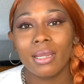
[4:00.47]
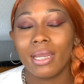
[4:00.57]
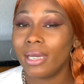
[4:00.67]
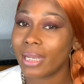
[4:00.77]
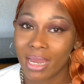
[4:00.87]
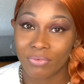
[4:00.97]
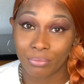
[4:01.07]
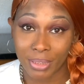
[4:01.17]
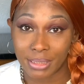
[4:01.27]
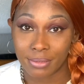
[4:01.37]
and have it
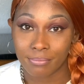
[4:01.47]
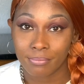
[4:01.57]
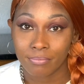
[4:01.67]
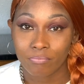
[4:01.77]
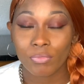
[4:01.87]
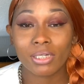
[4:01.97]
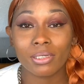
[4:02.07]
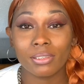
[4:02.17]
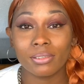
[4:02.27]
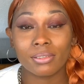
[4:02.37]
ready,
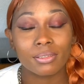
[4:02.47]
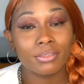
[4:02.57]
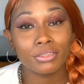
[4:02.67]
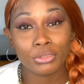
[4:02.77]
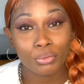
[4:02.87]
because you